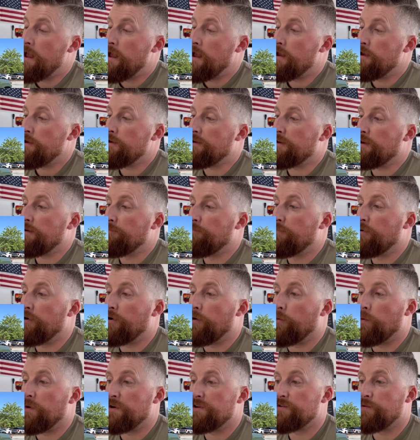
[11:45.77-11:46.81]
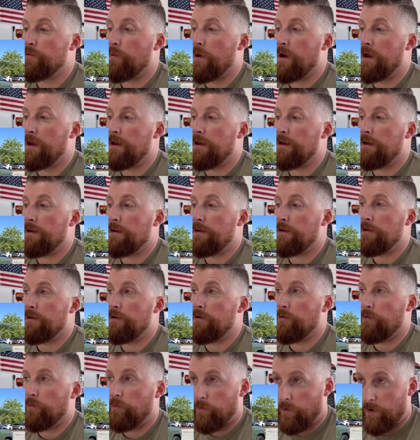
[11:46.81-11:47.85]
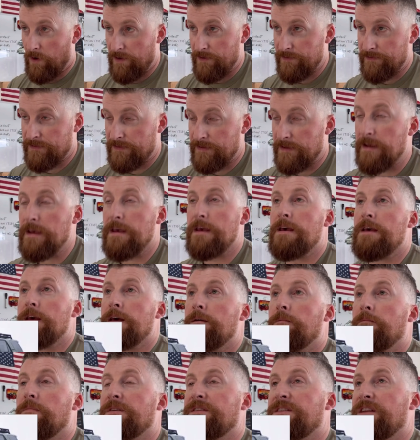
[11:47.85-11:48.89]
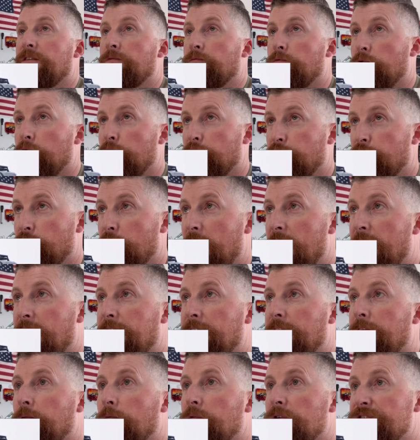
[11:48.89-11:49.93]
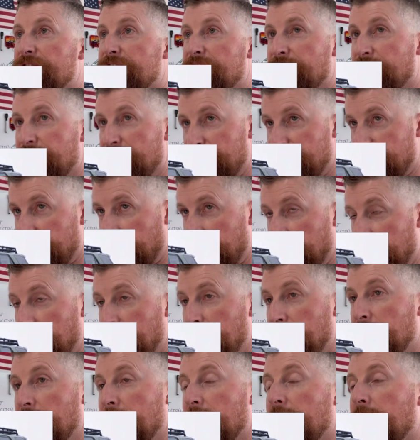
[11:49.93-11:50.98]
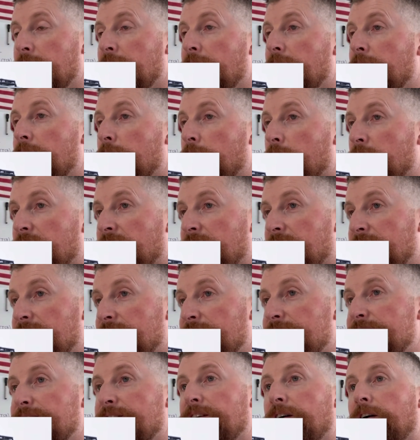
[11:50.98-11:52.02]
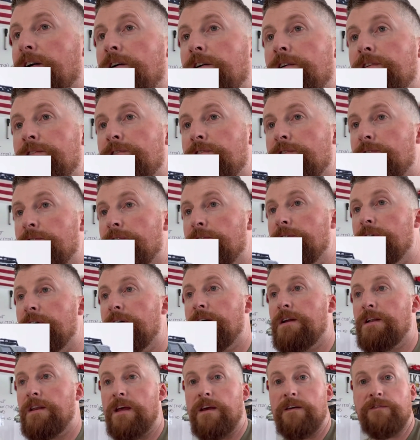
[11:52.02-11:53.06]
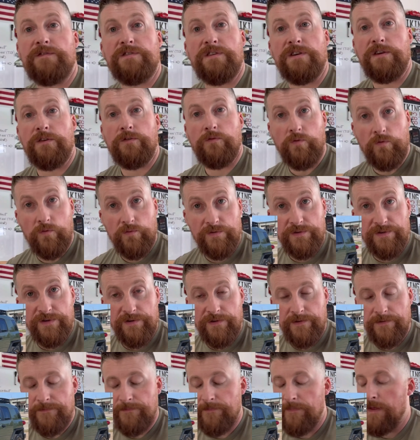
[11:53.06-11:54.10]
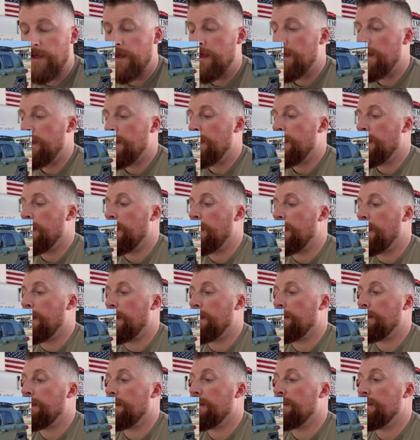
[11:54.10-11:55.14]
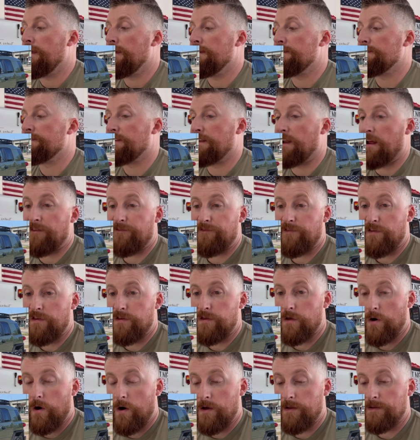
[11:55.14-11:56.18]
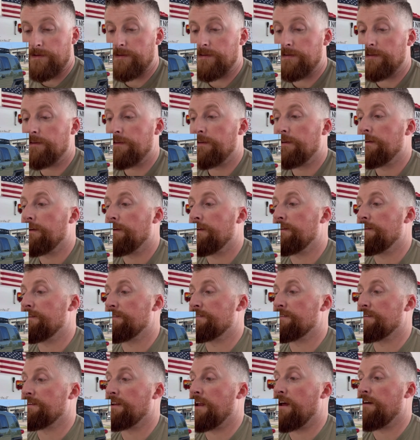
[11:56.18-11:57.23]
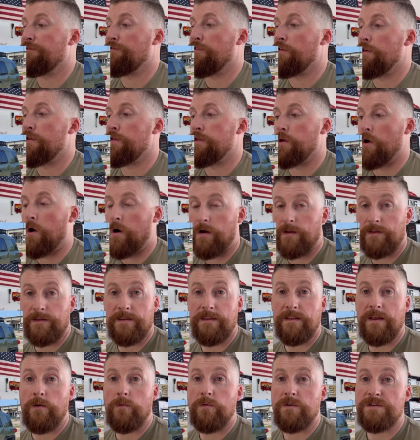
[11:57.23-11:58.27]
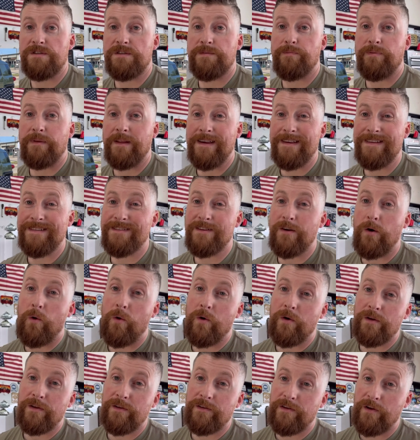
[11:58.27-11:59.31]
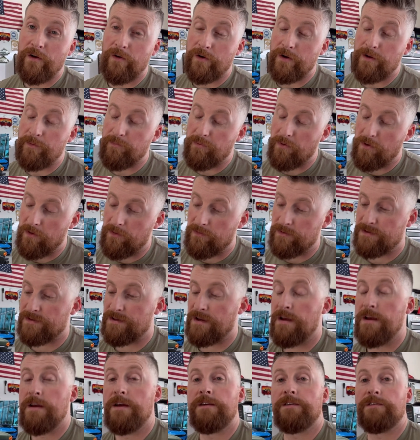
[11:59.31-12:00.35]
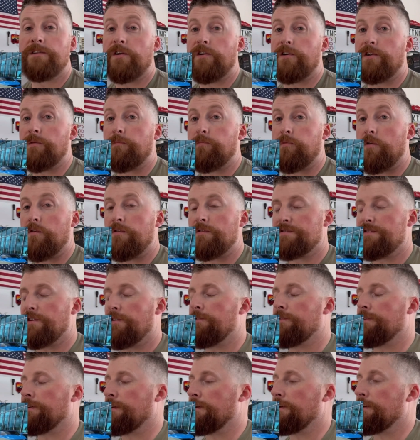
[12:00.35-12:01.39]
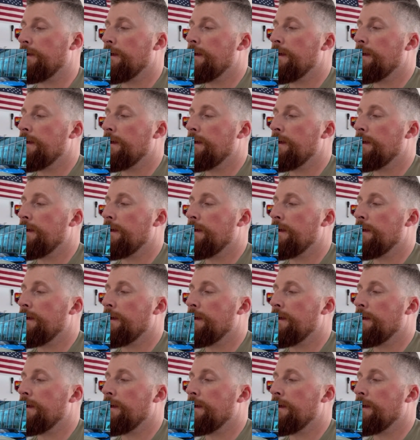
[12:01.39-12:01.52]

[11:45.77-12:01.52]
You can put it which way you want, but that roof rack was initially released under an FJ Cruiser, and it is an afterthought. It's an afterthought that was placed on the TRD Pros. TRD Pros only.